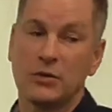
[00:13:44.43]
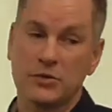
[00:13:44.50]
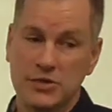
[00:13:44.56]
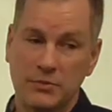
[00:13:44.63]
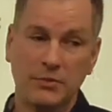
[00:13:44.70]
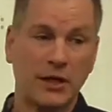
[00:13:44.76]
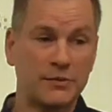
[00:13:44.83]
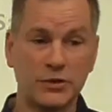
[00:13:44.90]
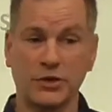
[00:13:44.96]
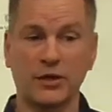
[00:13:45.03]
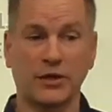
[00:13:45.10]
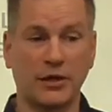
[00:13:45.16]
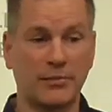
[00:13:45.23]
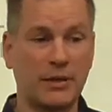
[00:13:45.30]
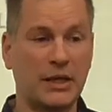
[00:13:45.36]
sometimes you're going
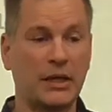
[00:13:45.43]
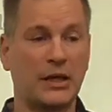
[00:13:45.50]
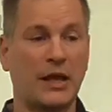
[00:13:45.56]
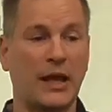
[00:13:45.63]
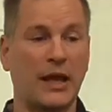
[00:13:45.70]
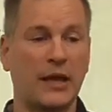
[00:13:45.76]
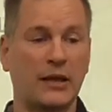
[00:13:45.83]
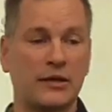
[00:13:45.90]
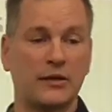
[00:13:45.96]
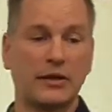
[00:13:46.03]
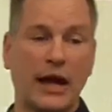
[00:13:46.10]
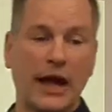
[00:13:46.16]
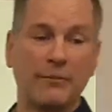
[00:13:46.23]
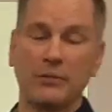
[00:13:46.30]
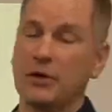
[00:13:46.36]
to come in and
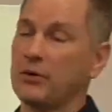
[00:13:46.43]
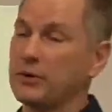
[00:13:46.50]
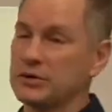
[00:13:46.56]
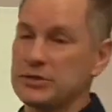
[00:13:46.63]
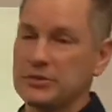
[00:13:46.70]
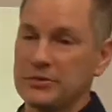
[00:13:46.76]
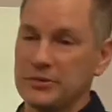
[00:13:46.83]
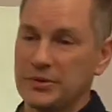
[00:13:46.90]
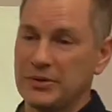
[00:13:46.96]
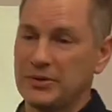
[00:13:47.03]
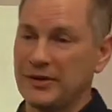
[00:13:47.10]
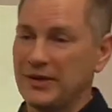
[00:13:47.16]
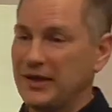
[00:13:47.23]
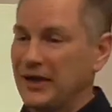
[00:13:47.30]
I'm going to